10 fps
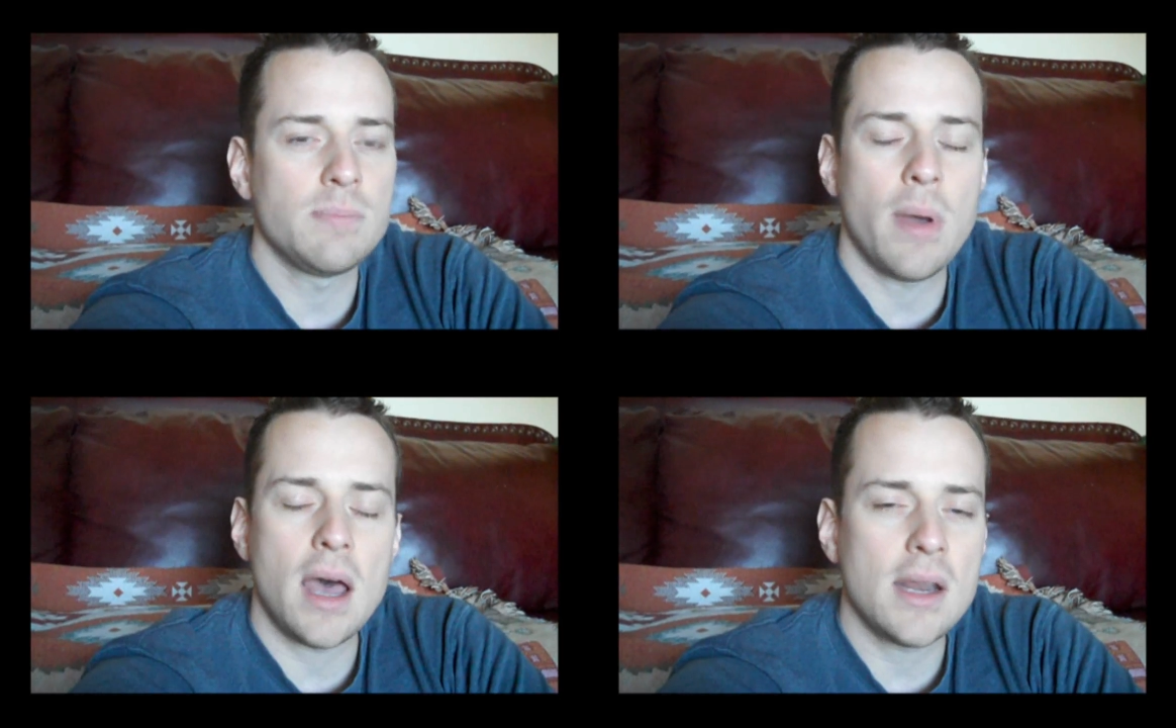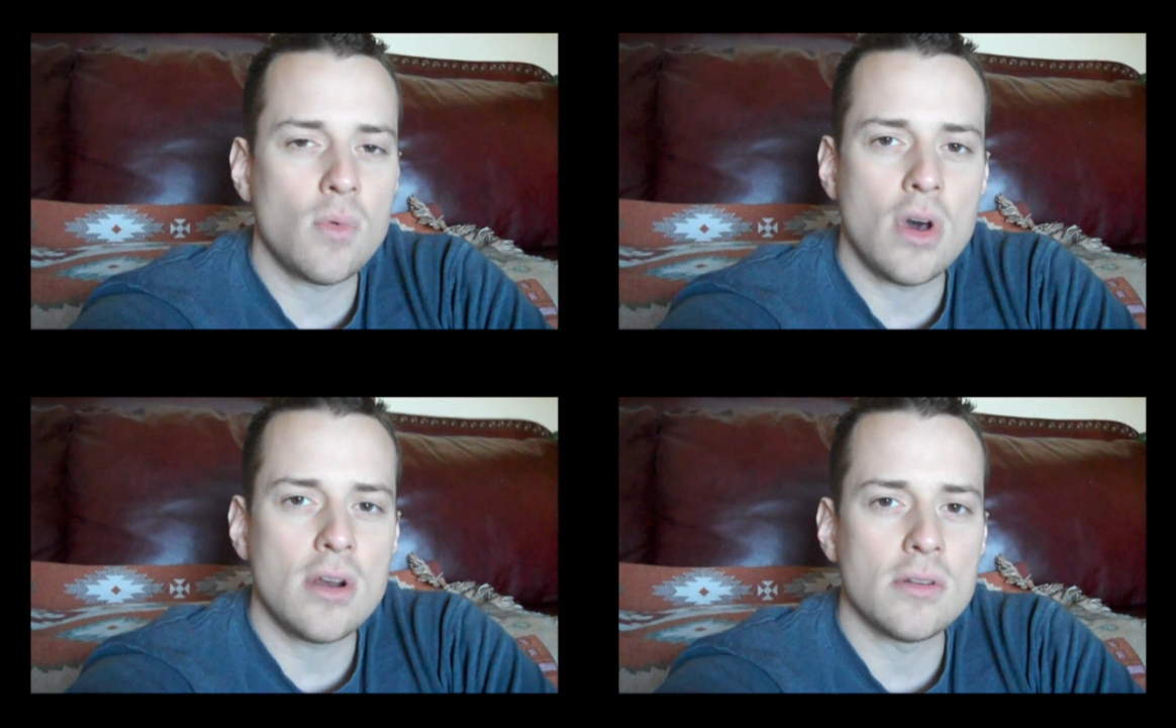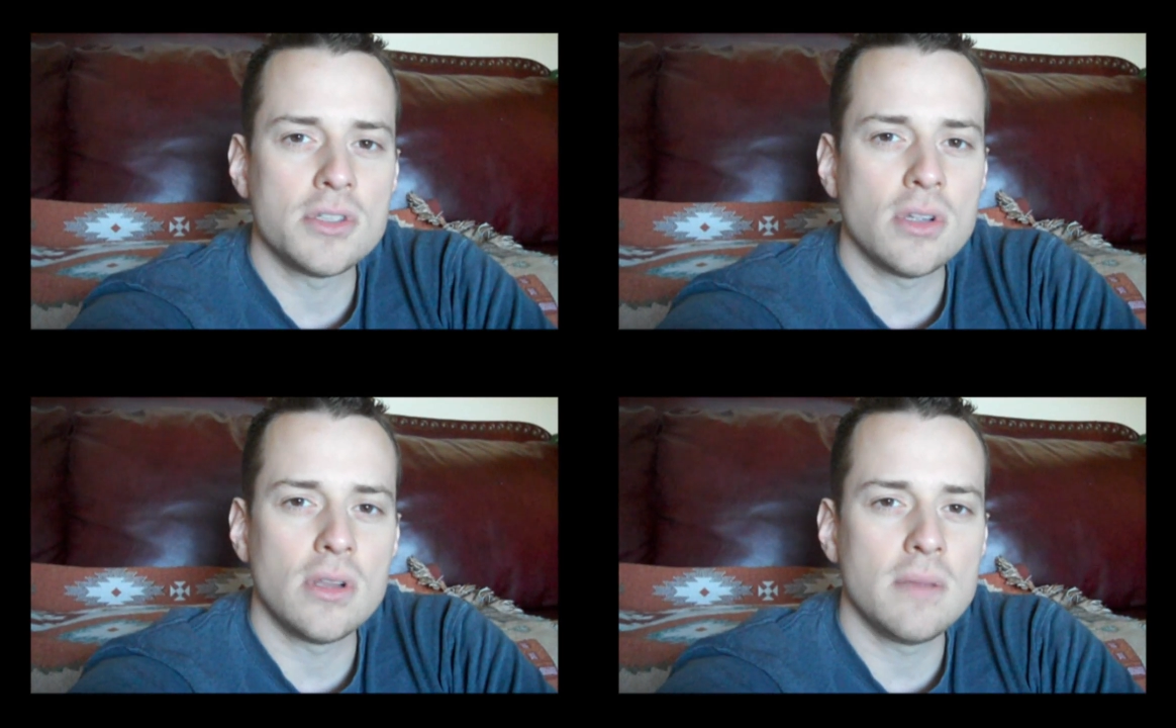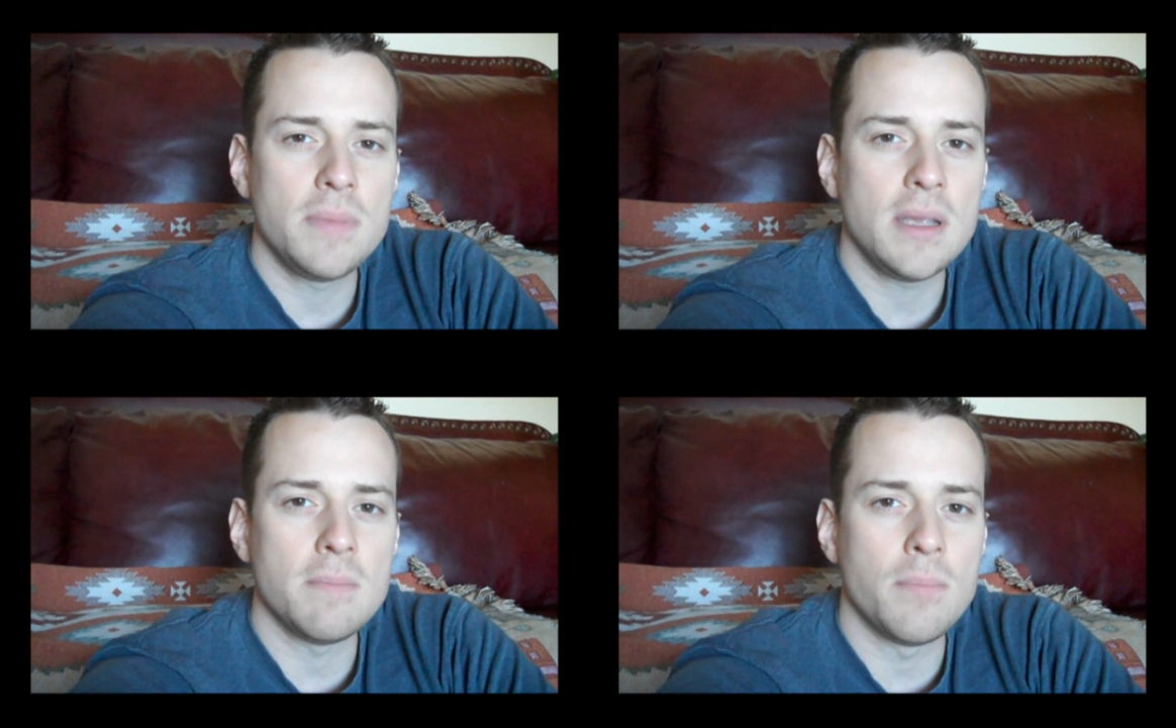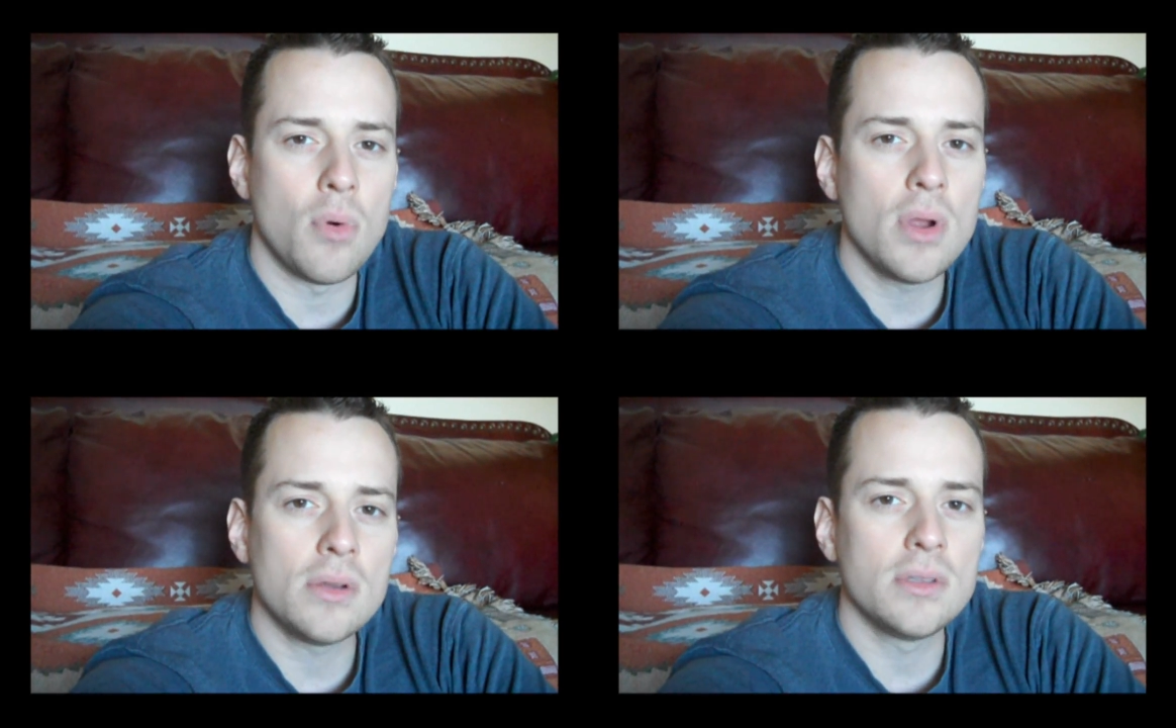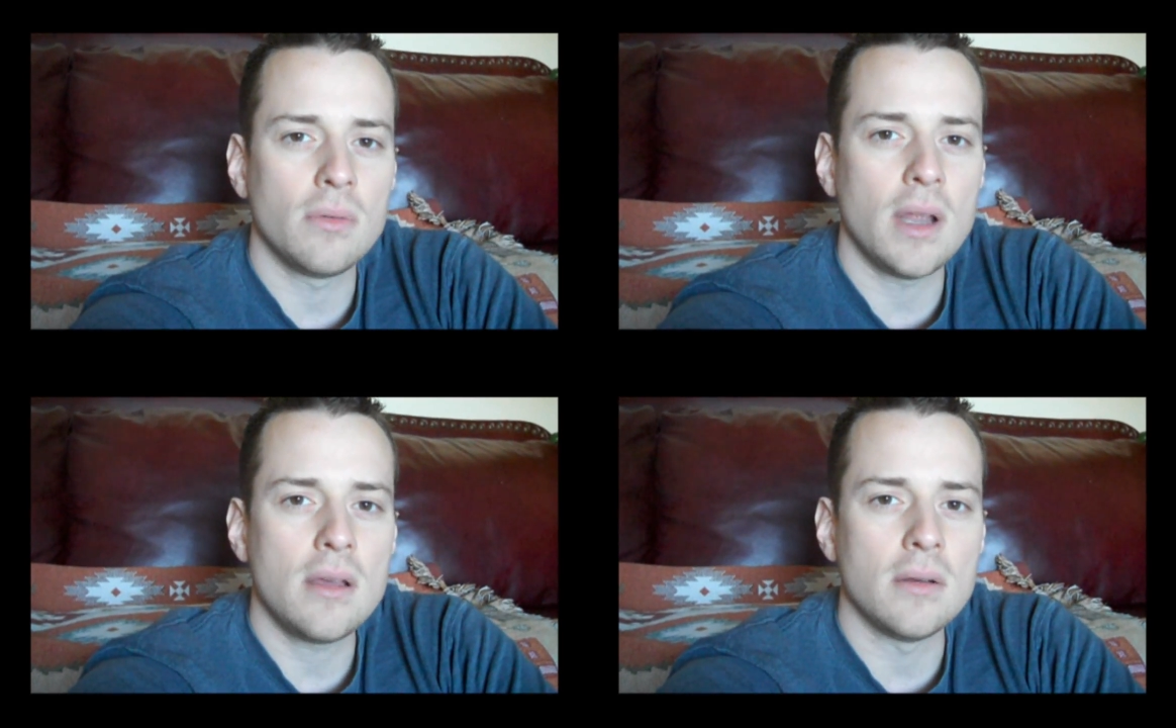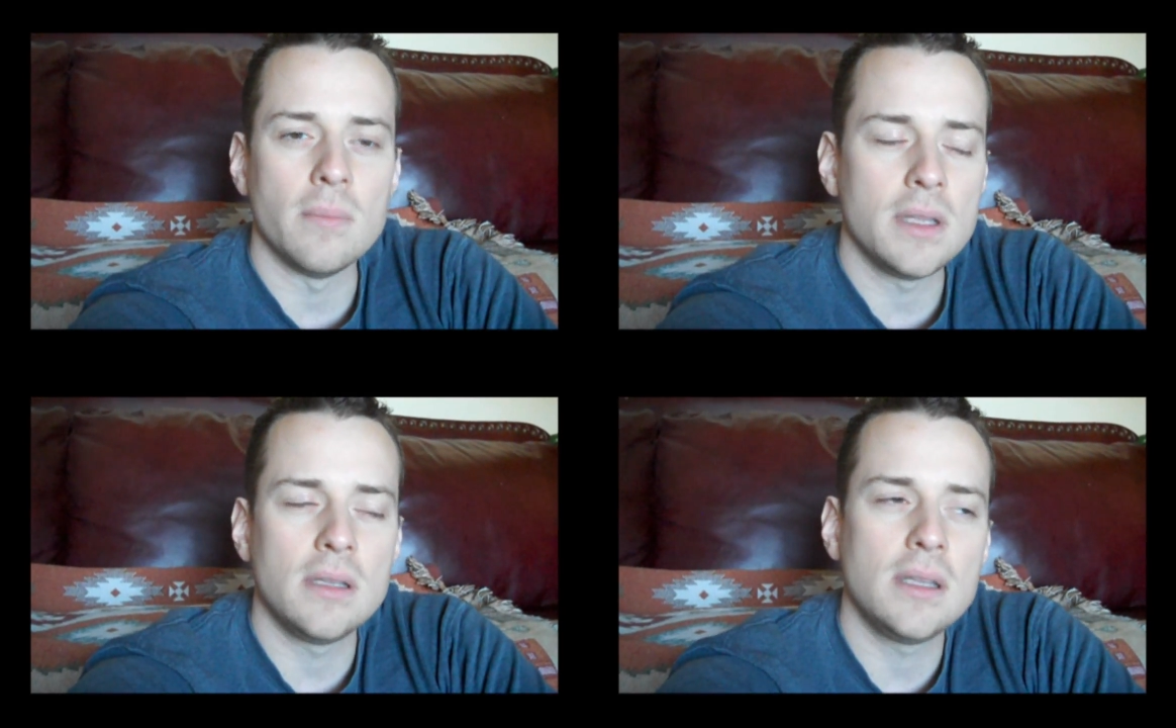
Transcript: pot of water slowly being boiled around them.